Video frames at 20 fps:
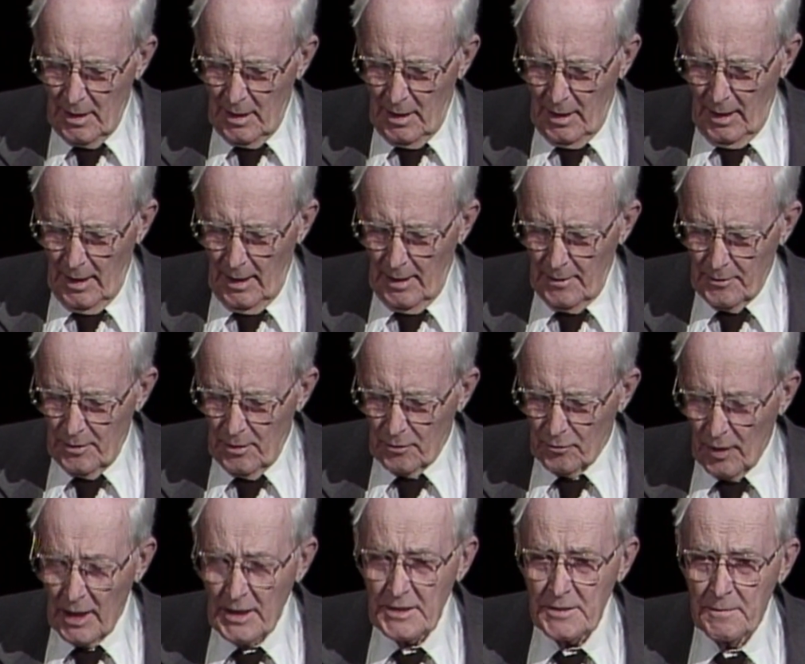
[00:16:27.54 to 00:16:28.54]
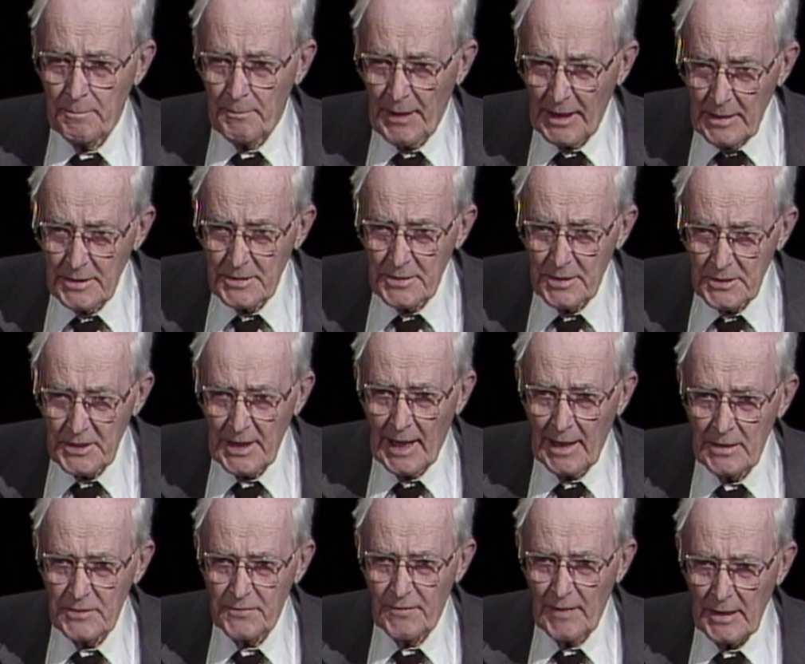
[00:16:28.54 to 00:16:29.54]
And Christ pays the
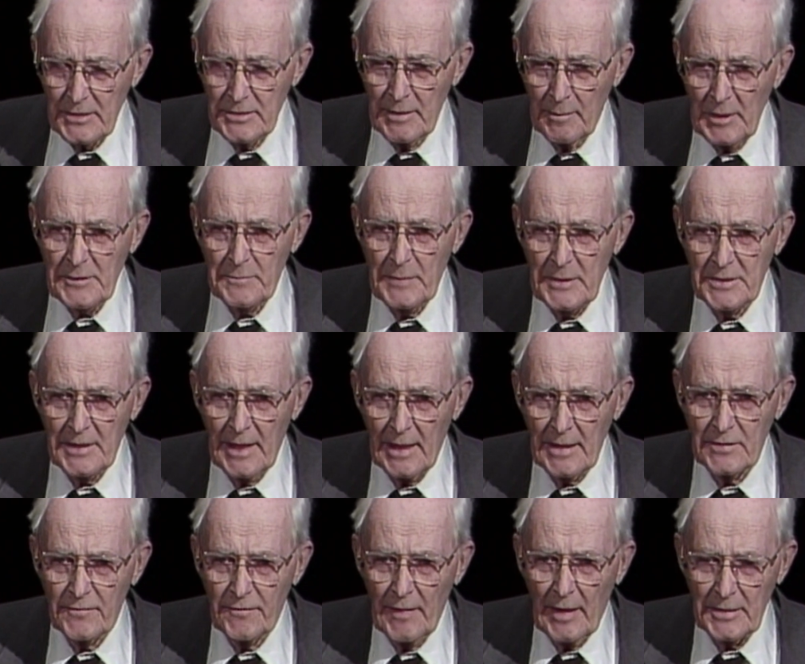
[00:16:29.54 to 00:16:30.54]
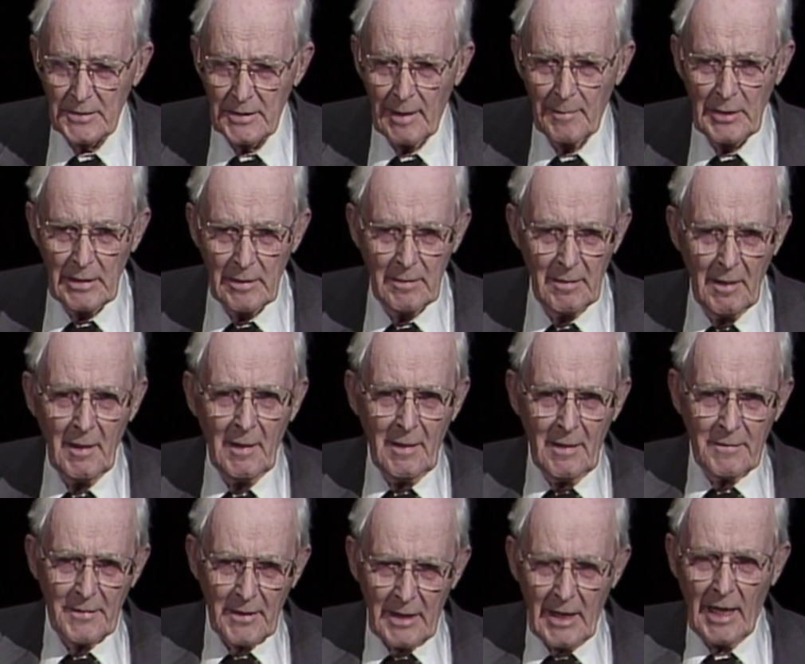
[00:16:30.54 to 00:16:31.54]
satisfaction. There must be satisfaction. I mean,
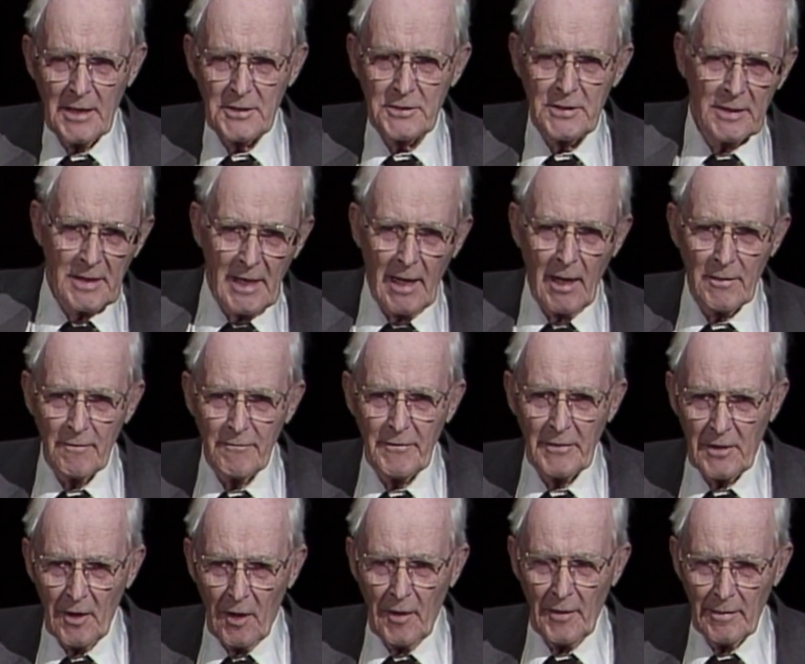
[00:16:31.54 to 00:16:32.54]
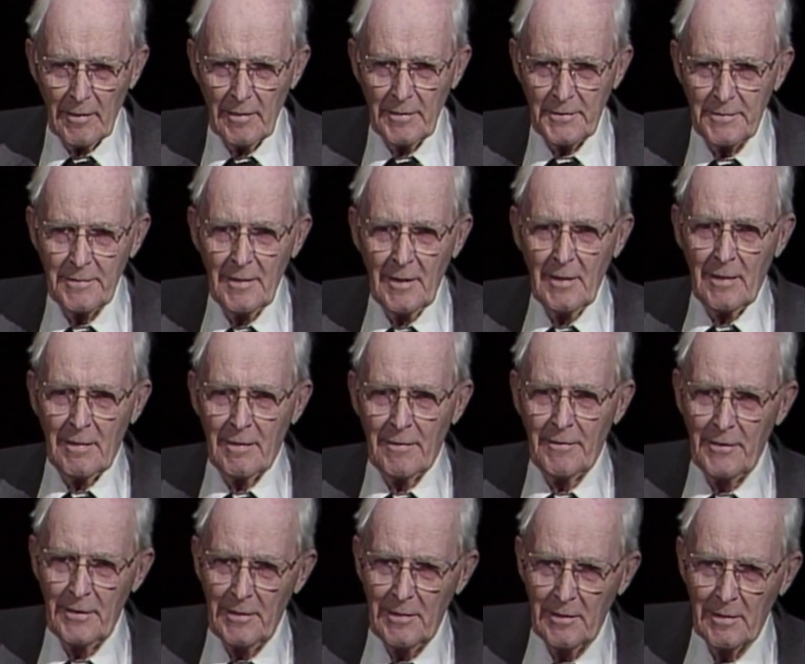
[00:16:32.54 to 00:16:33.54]
the casting down of the gauntlet.
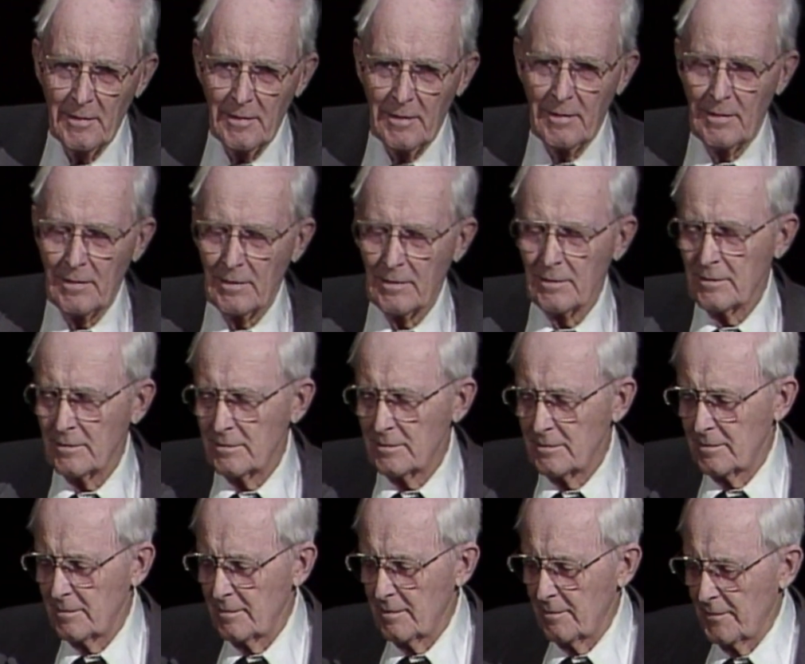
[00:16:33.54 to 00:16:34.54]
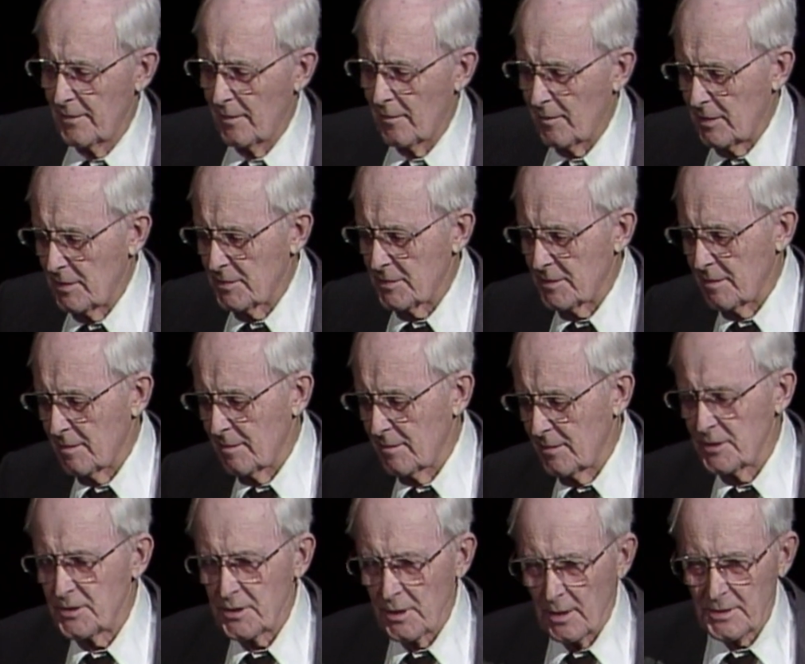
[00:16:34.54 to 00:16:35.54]
There is
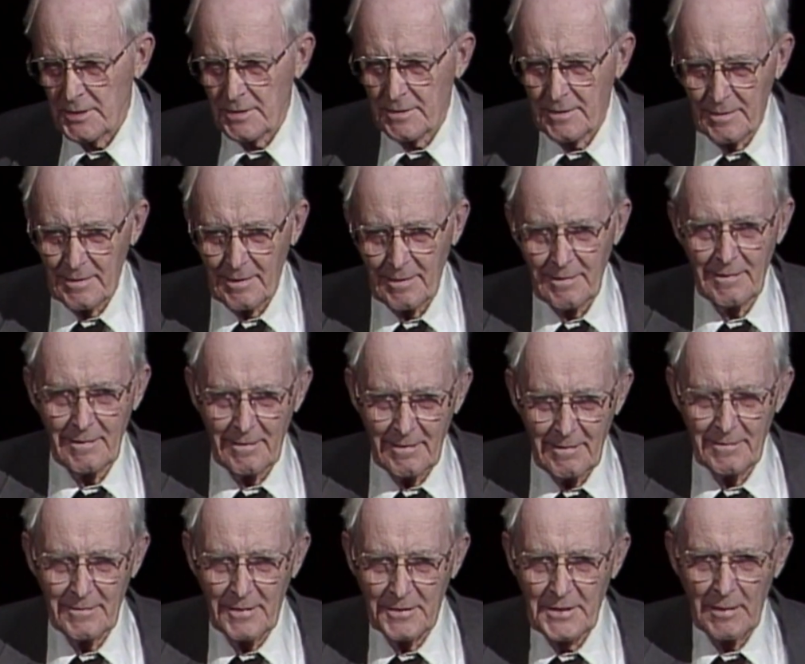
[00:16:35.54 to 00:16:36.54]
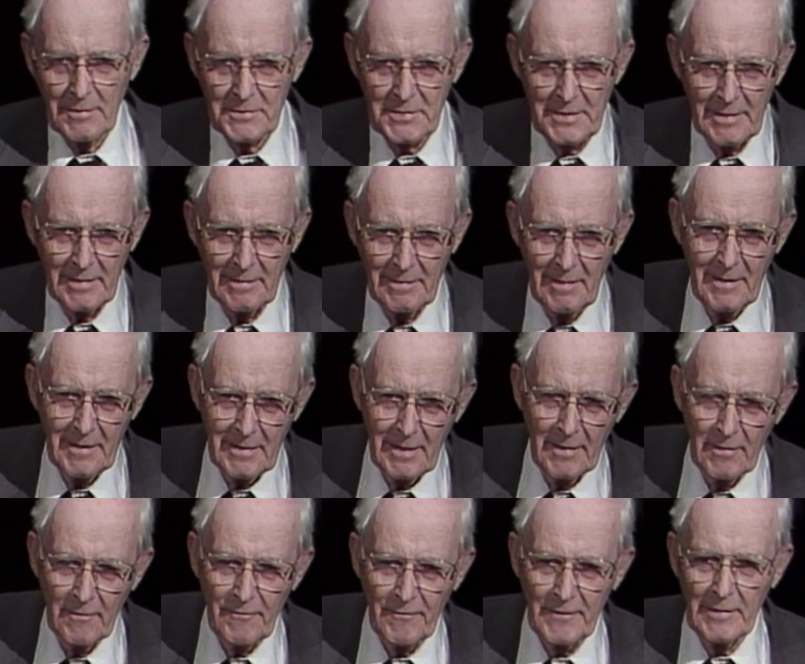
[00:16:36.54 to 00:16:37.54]
the jousting
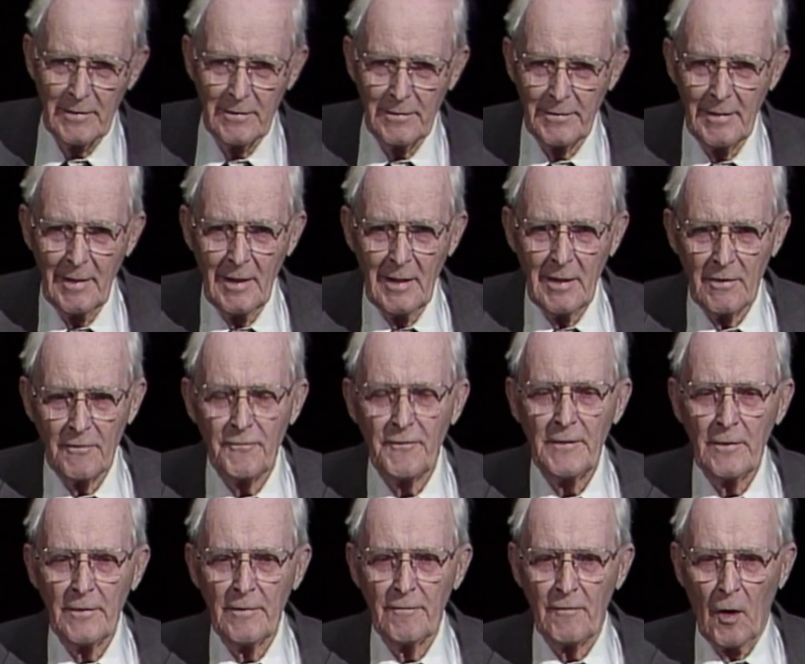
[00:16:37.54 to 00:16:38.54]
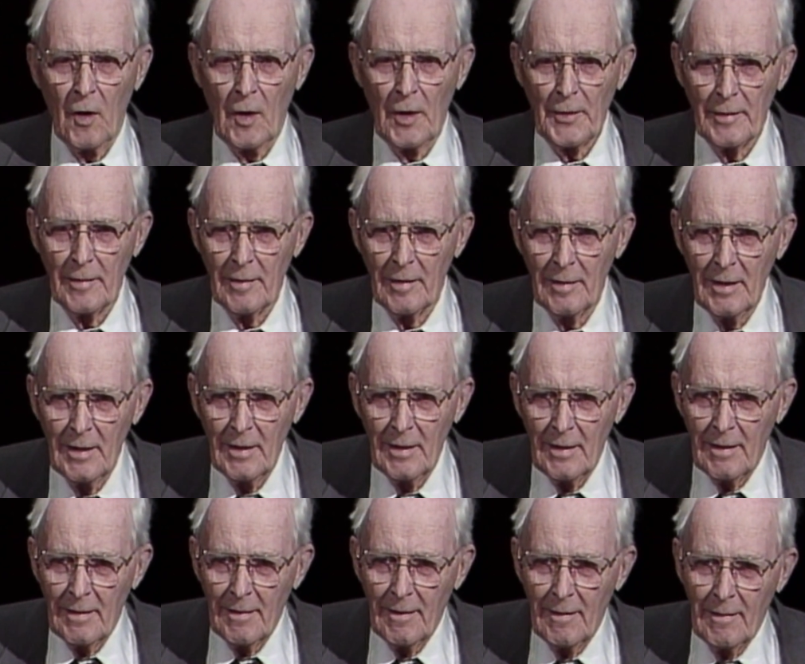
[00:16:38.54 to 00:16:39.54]
in the field of honor,
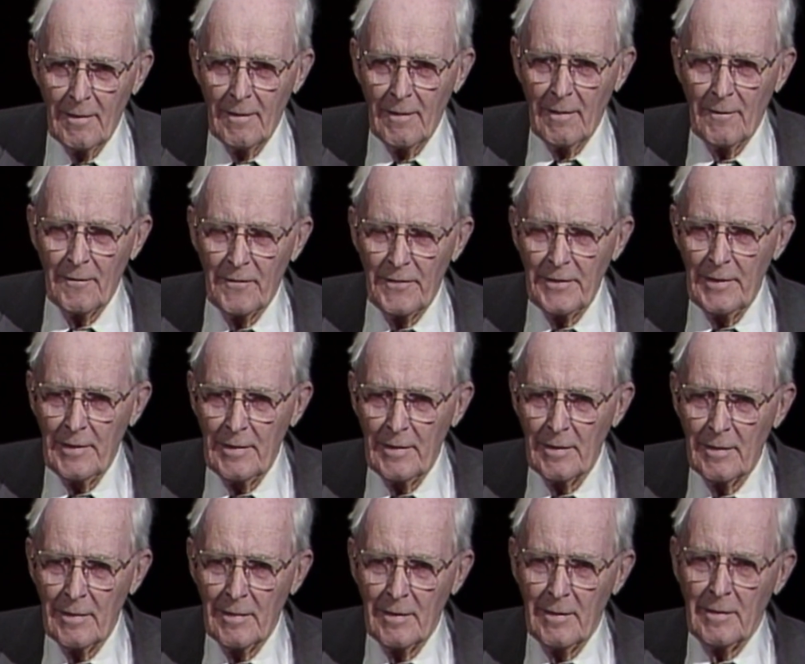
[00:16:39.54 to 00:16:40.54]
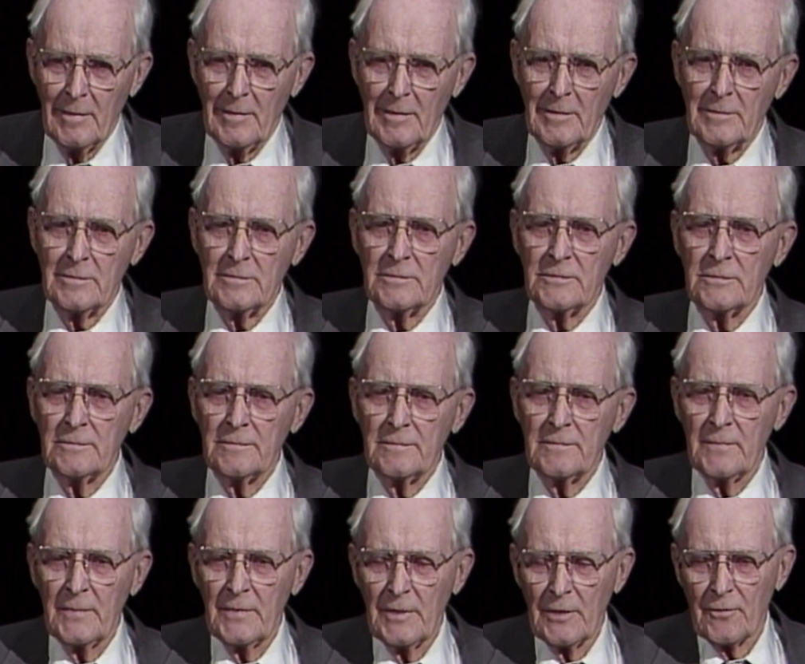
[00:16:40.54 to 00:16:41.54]
the
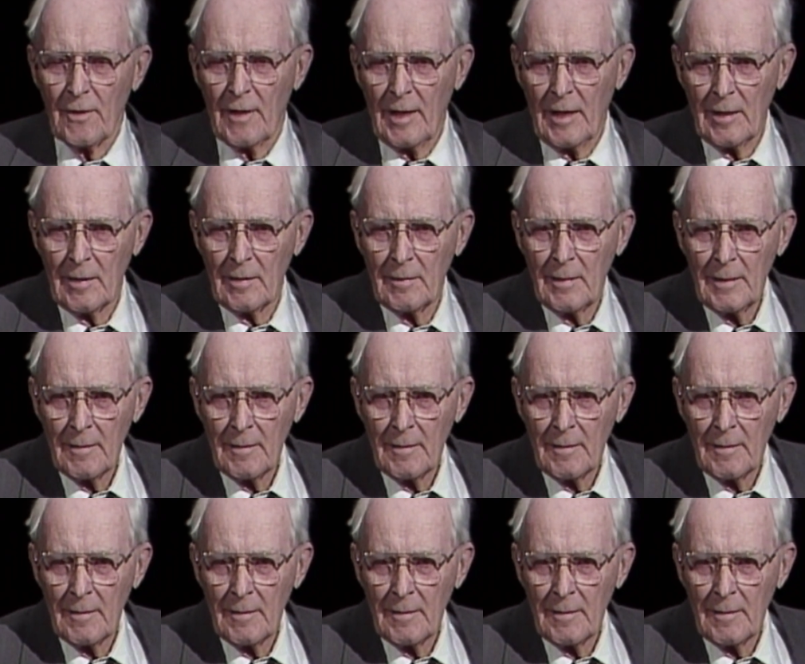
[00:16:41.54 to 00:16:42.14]
trial